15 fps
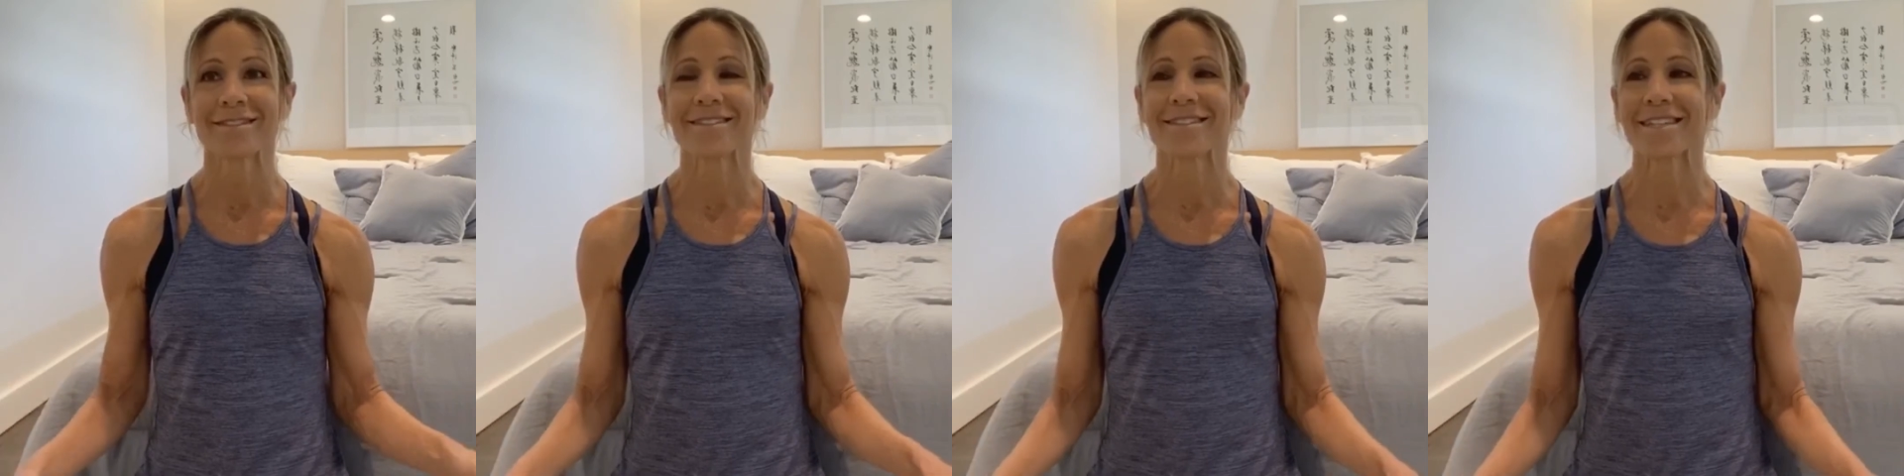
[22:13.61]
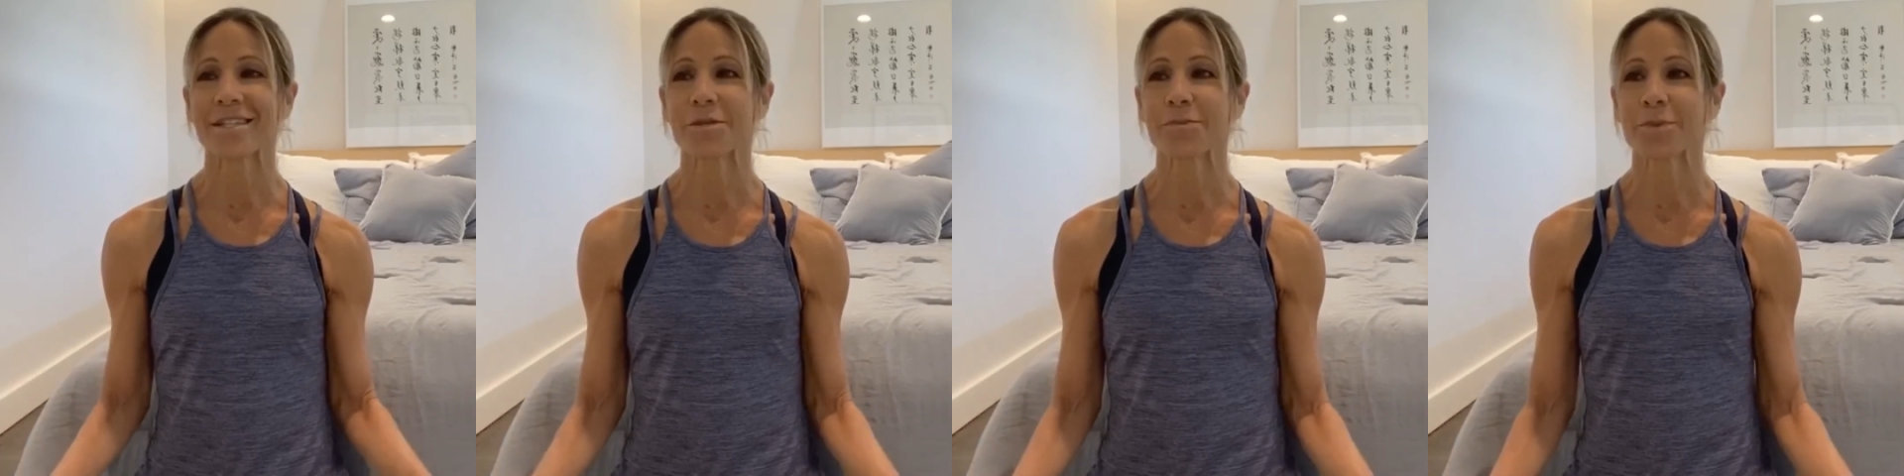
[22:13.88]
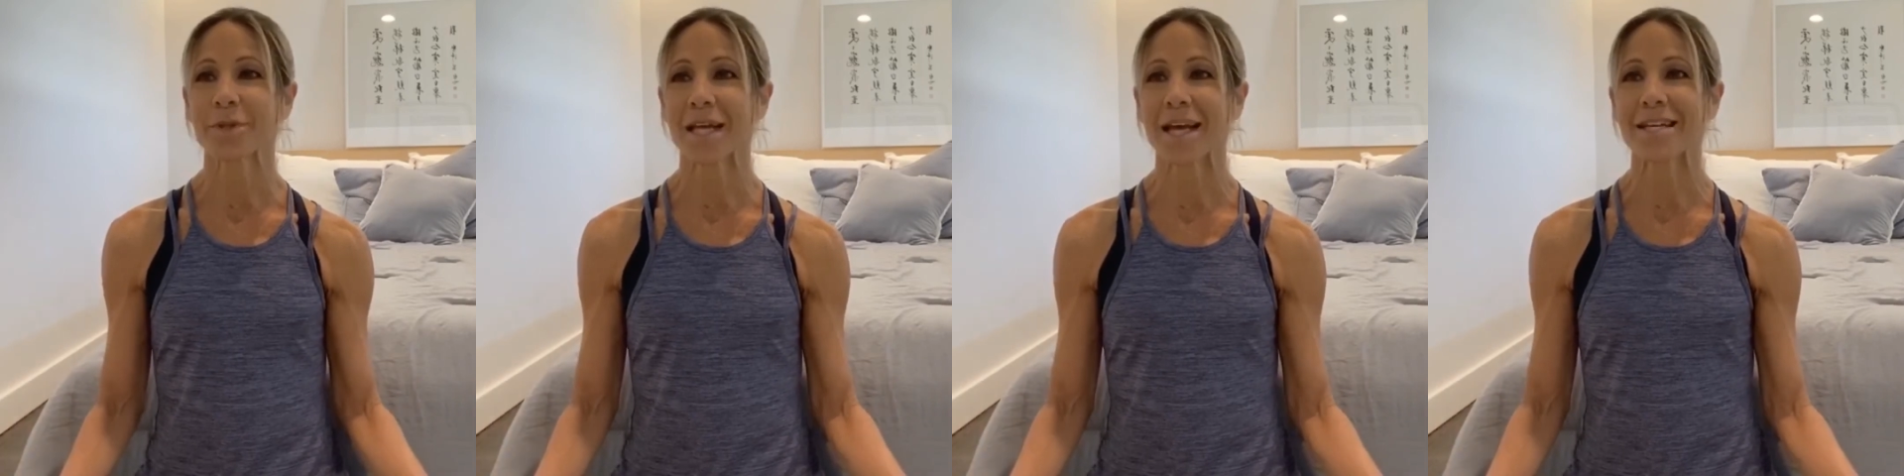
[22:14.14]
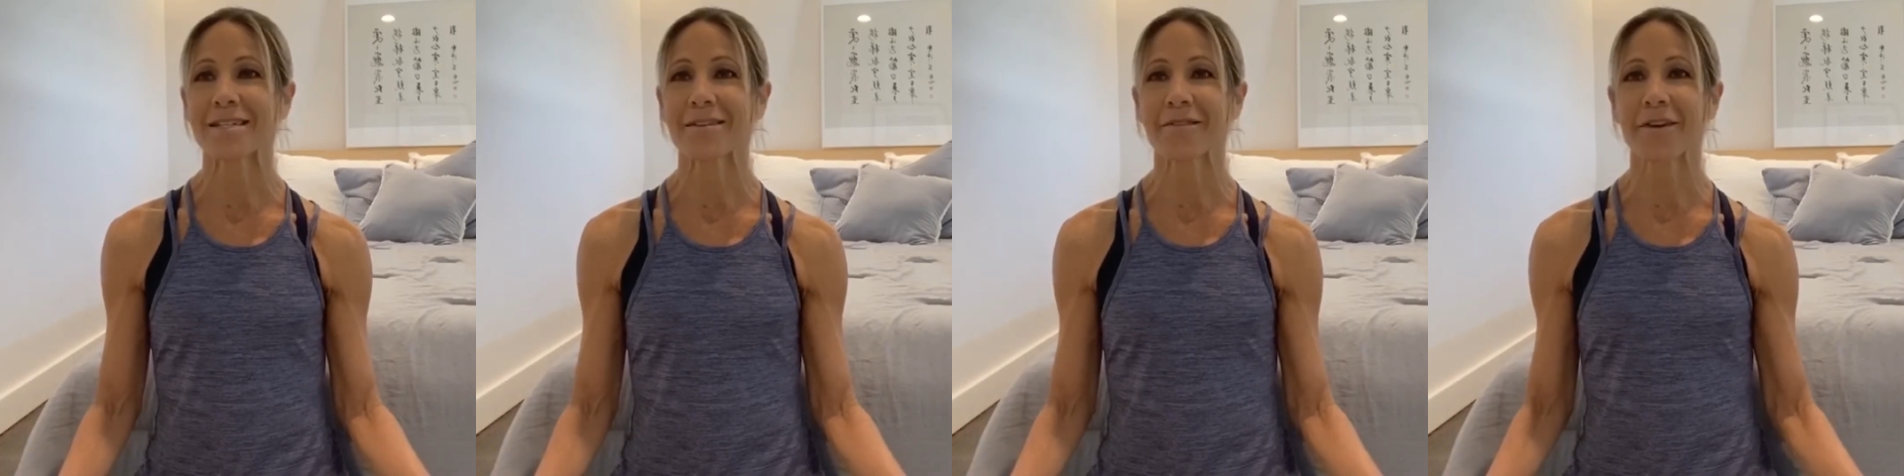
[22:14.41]
this
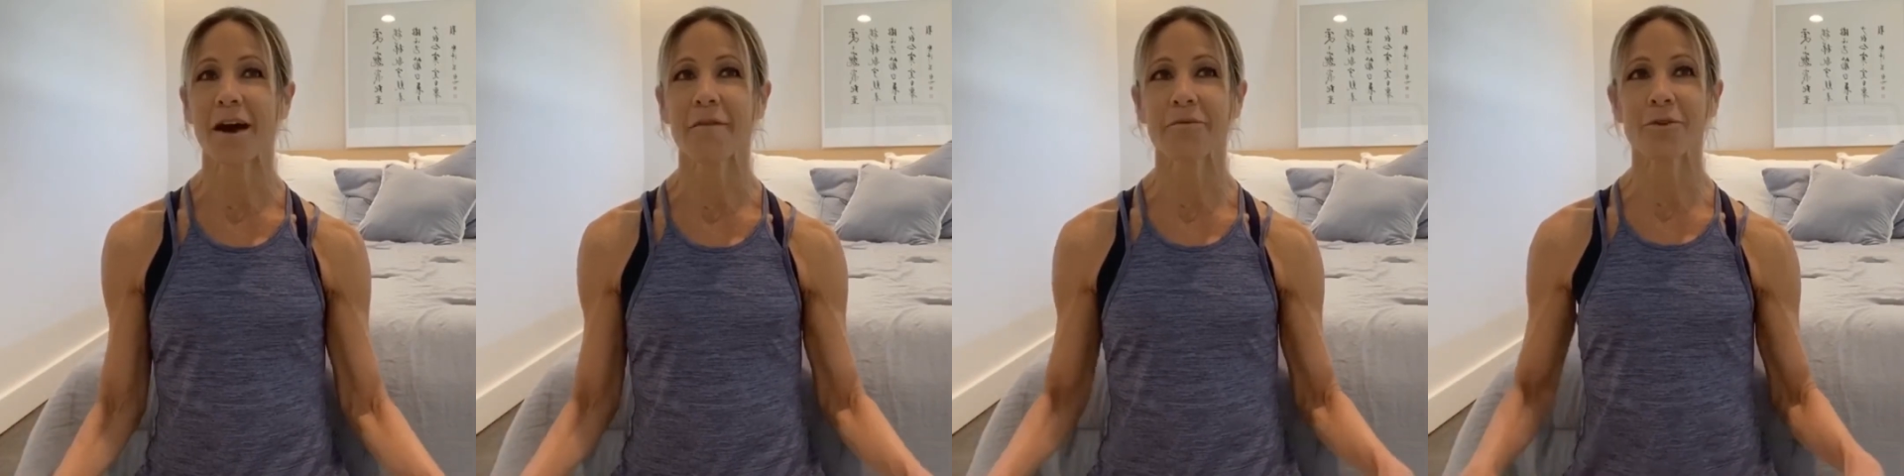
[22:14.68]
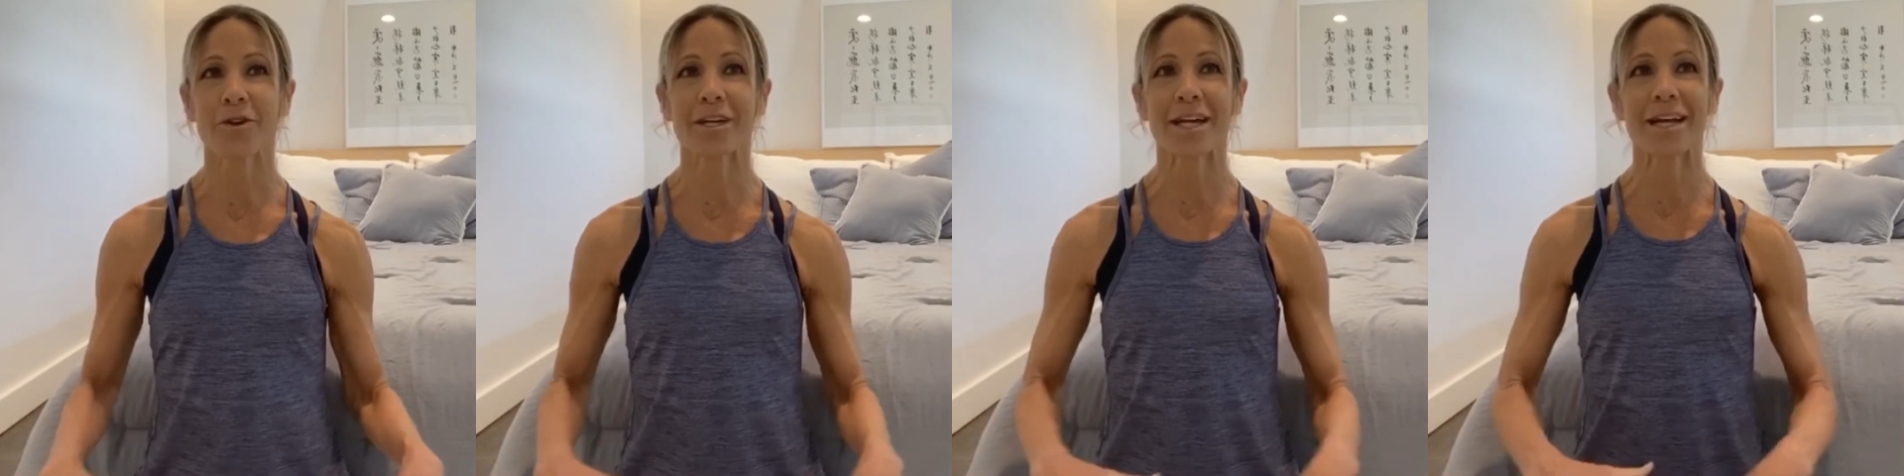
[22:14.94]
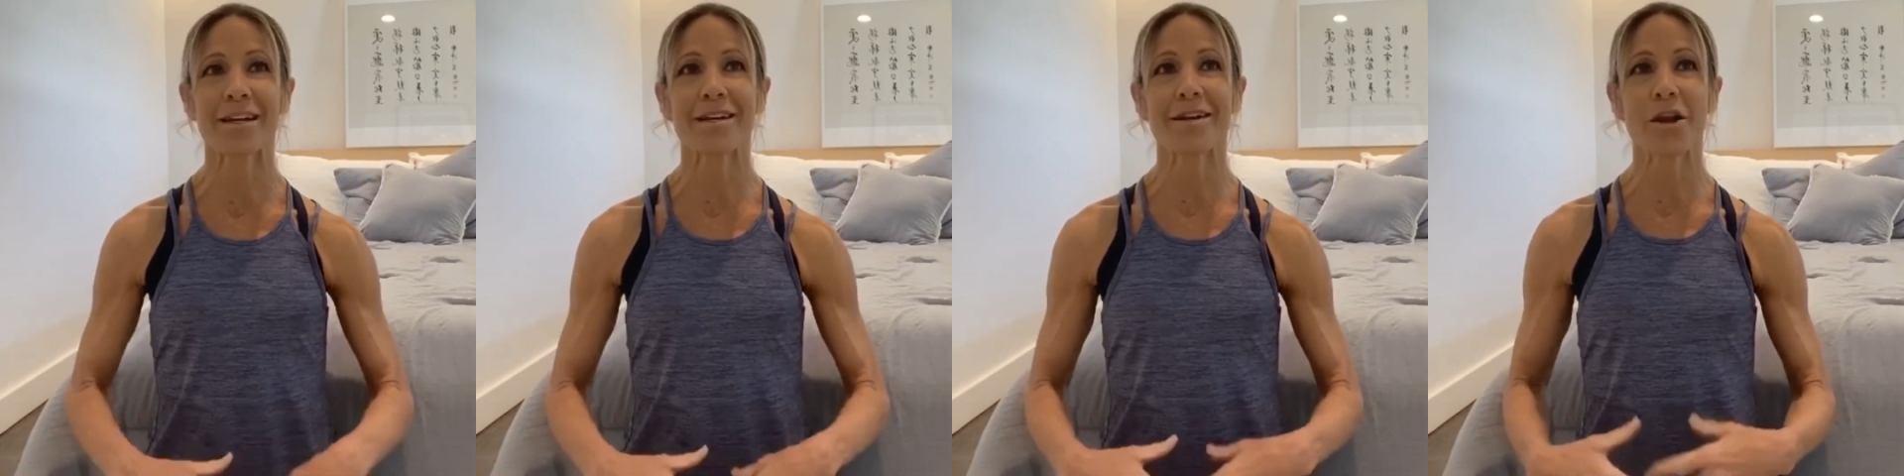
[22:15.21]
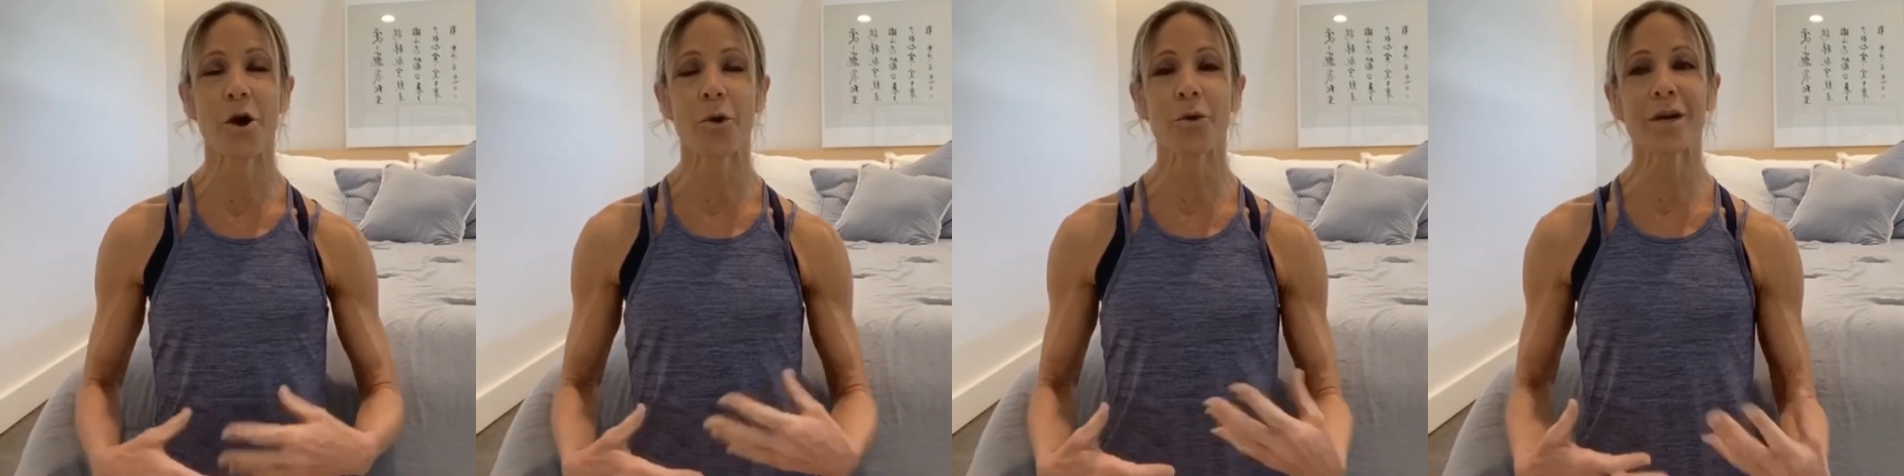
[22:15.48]
place of comfort, and
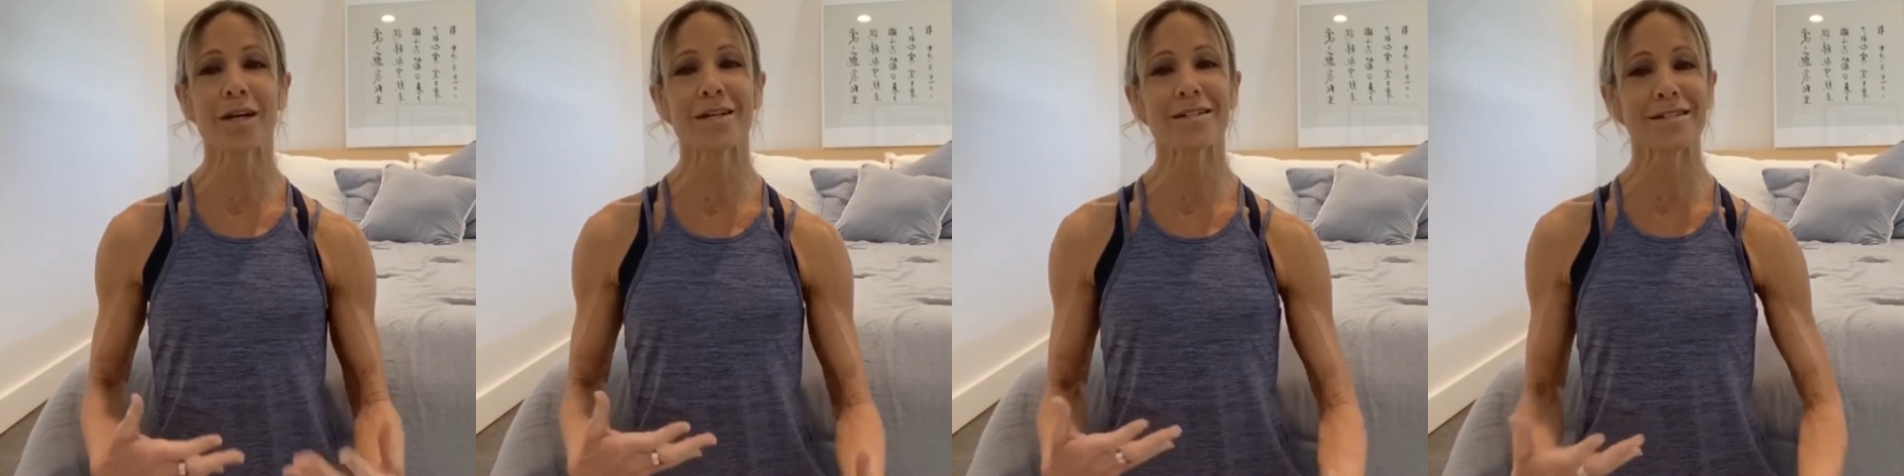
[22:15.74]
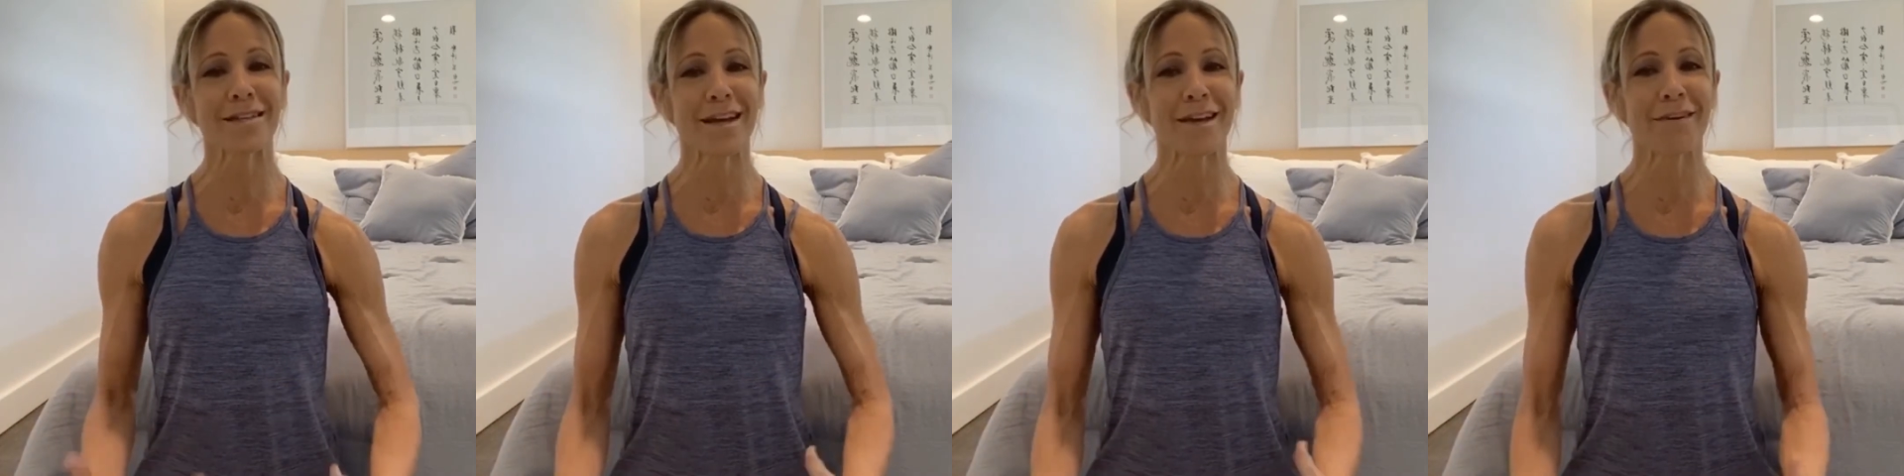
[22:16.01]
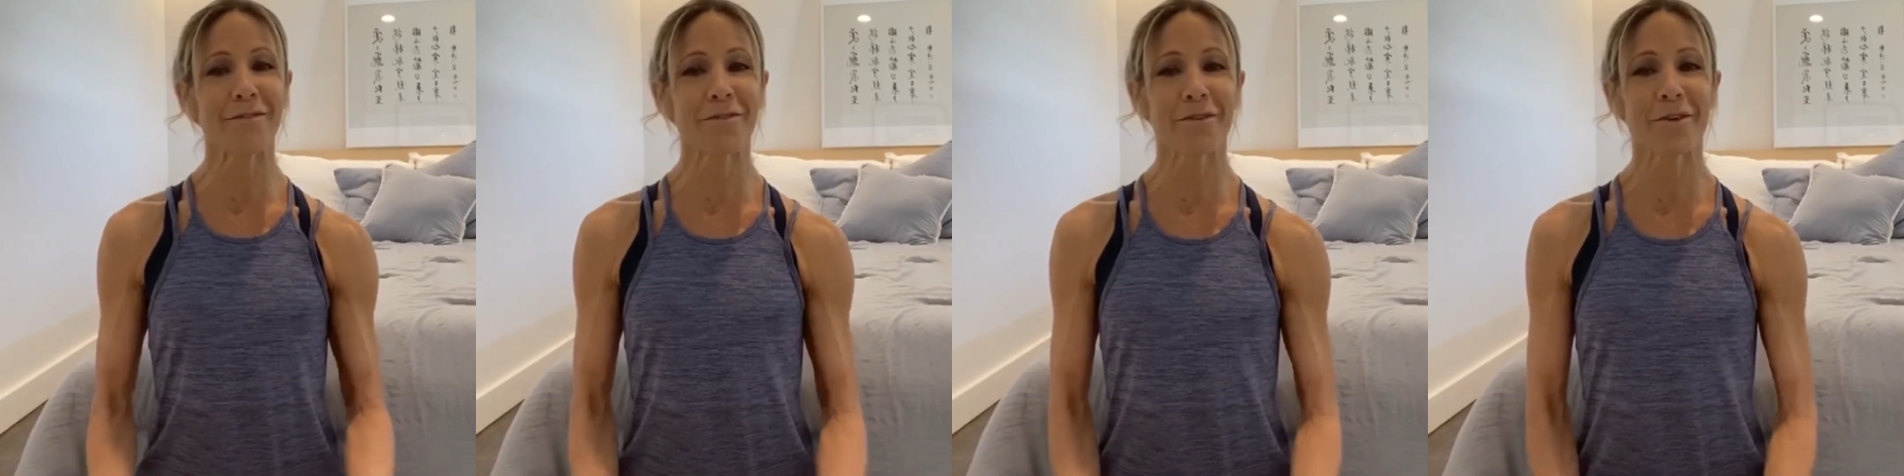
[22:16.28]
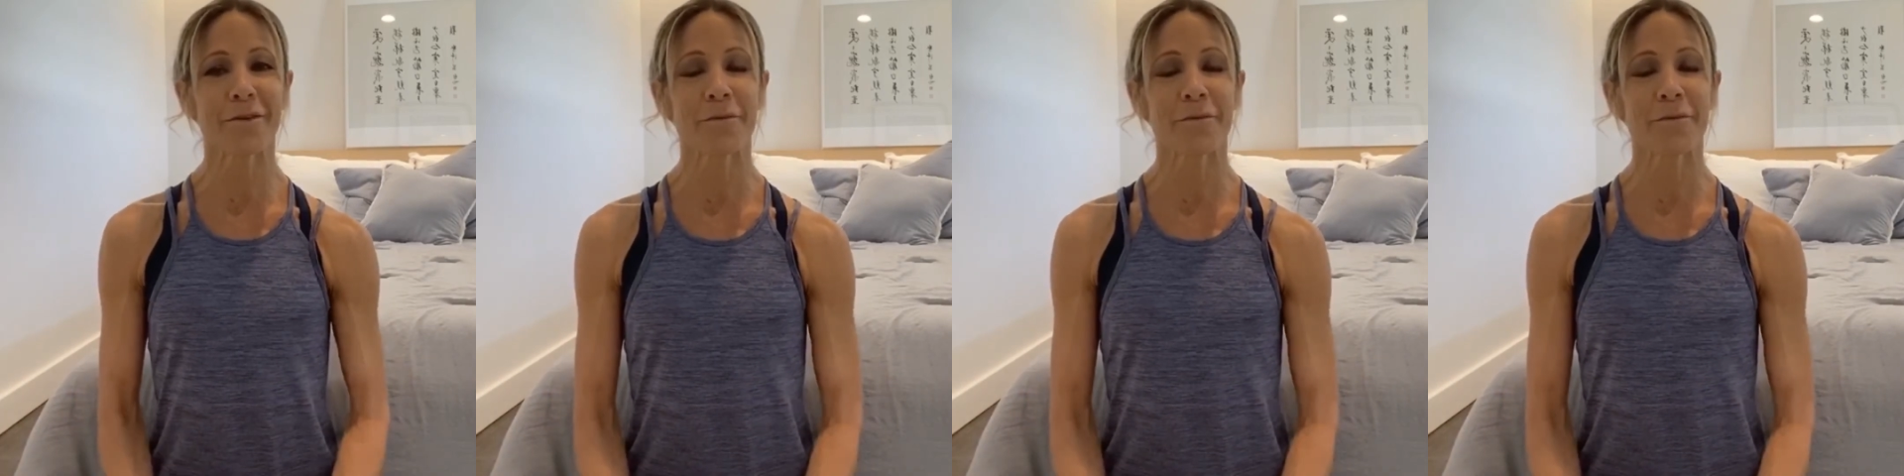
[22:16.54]
notice if